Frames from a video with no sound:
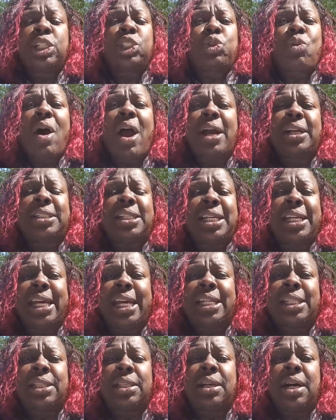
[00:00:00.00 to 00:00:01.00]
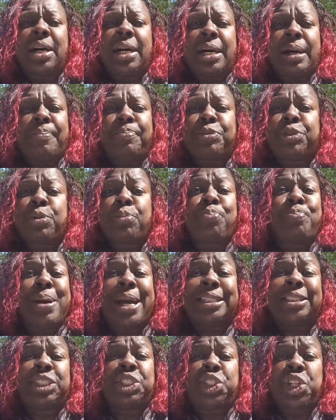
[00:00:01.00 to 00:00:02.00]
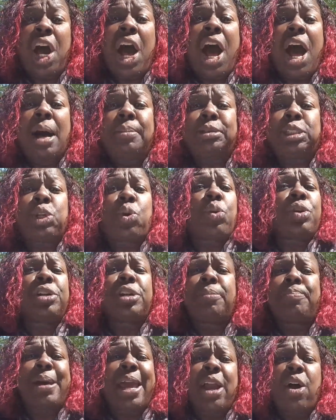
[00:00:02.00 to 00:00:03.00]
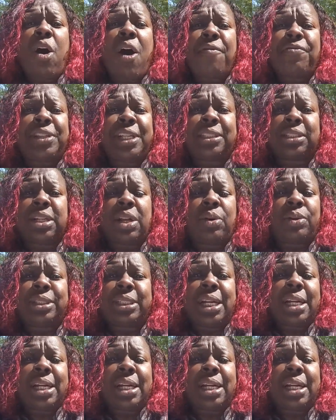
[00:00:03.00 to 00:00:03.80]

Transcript: trying to get the best jobs in order to pay off these loans.